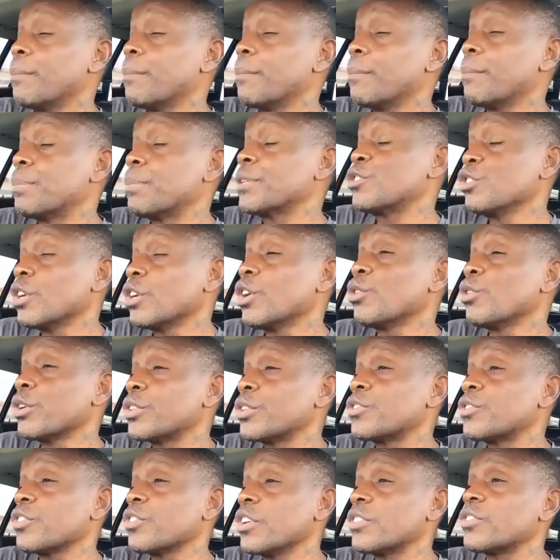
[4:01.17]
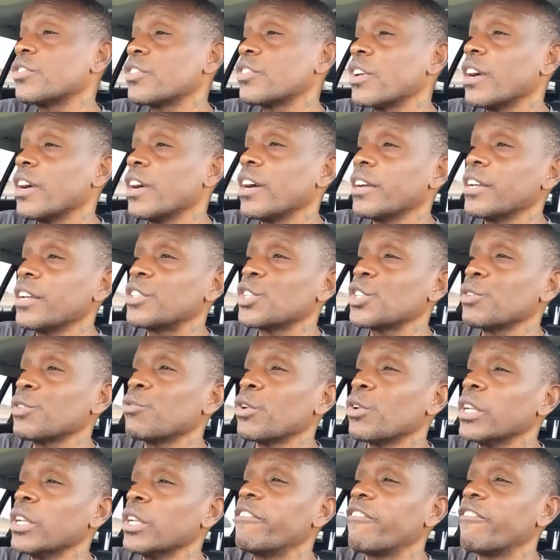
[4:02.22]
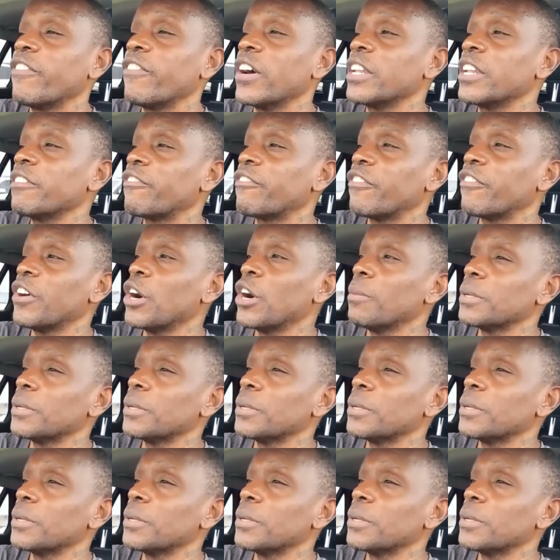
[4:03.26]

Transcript: but you know, it's it's uh, it's a really funny film.